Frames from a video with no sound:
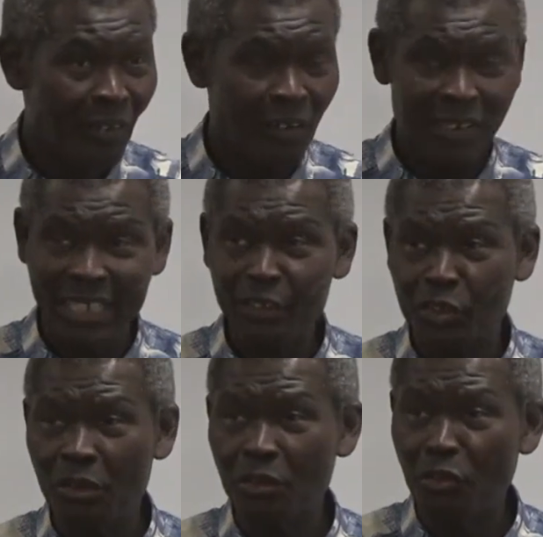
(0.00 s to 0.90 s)
Unless
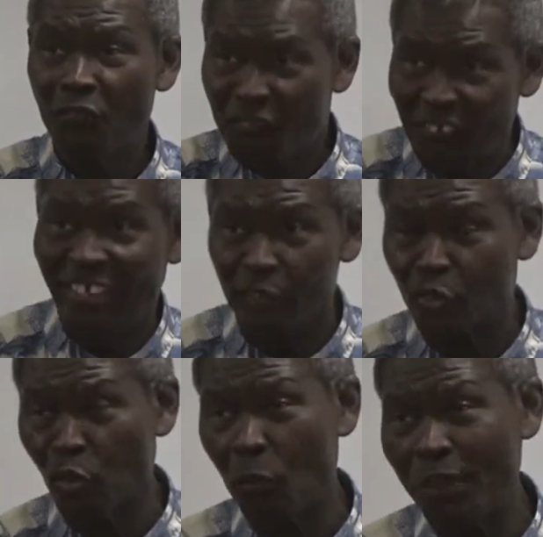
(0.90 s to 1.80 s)
you fail
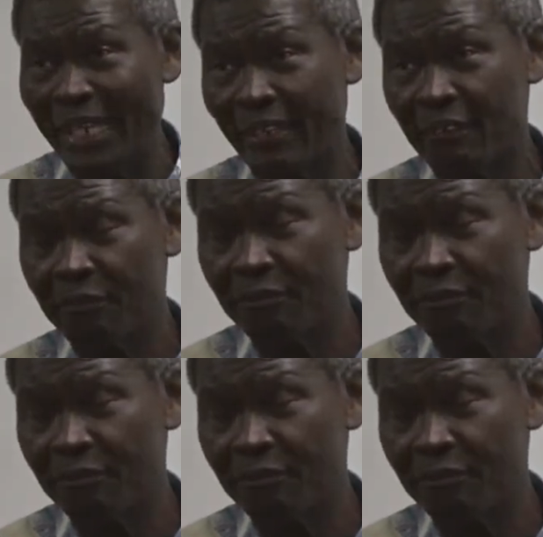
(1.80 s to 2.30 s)
to obey.